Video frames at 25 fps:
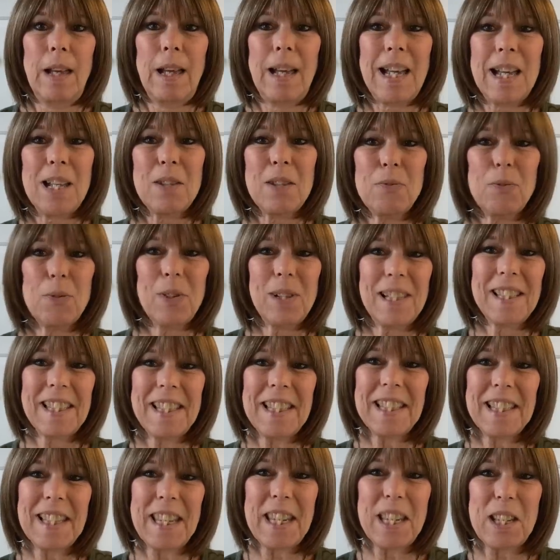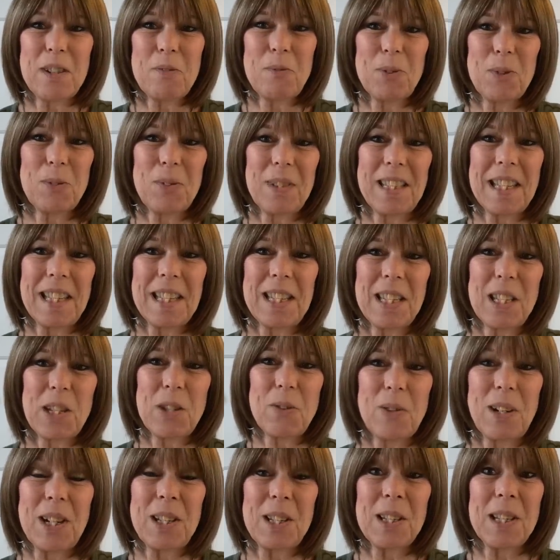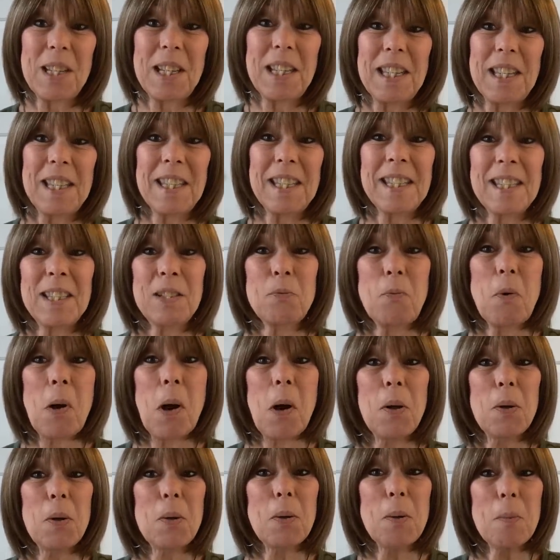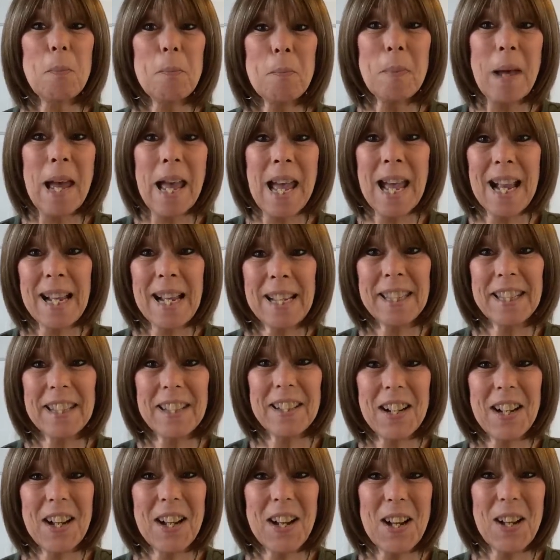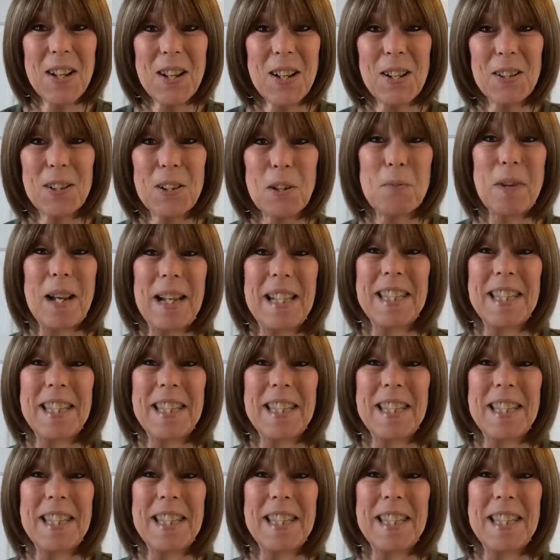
Hi friends, it's Kim with Sweet Daisy Creations. Welcome back y'all to my